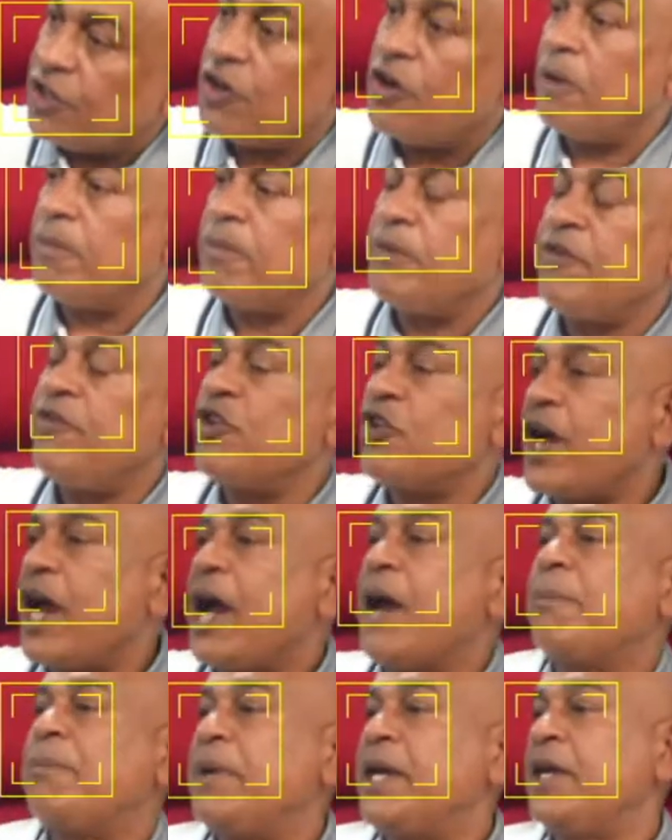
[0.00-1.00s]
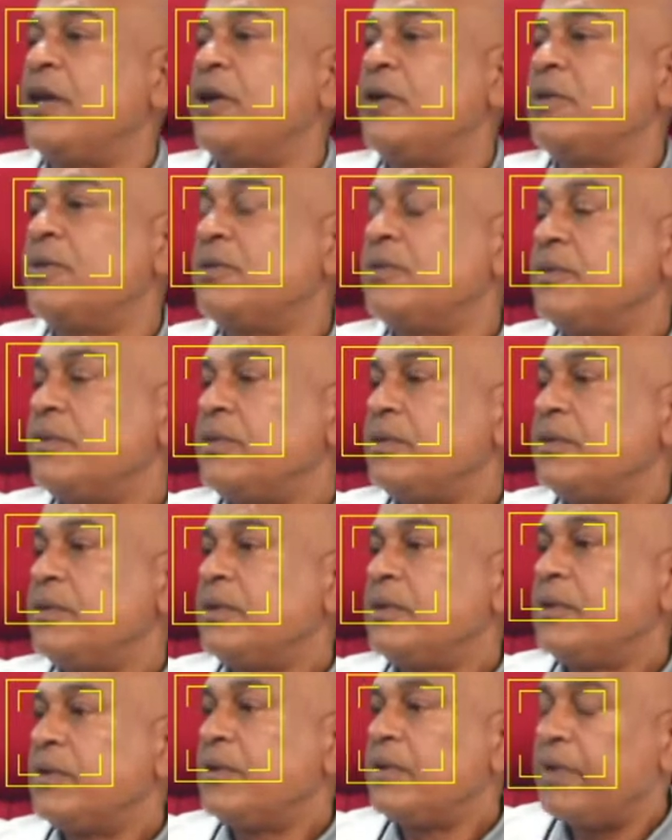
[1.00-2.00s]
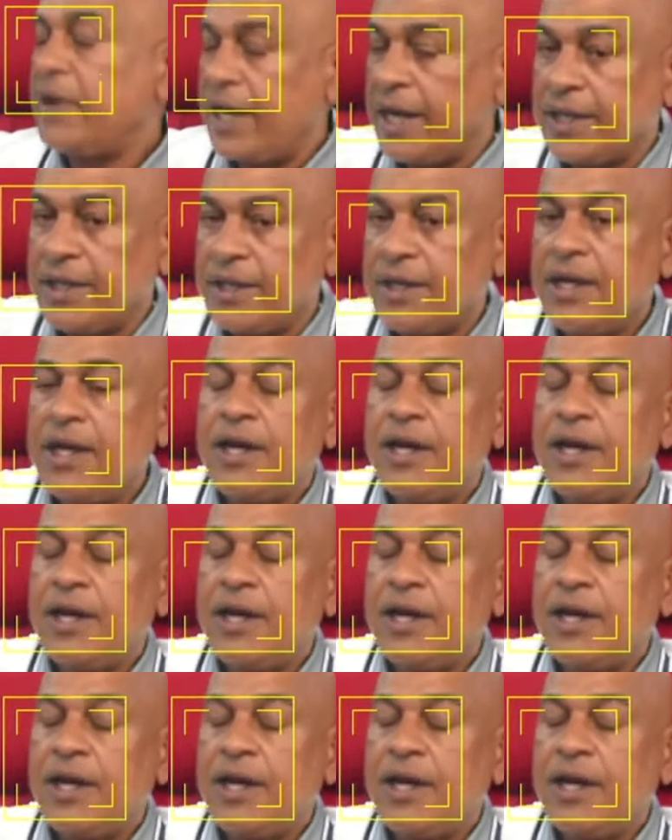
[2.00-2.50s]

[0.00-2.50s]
Billions of US dollars, hundreds of billions of US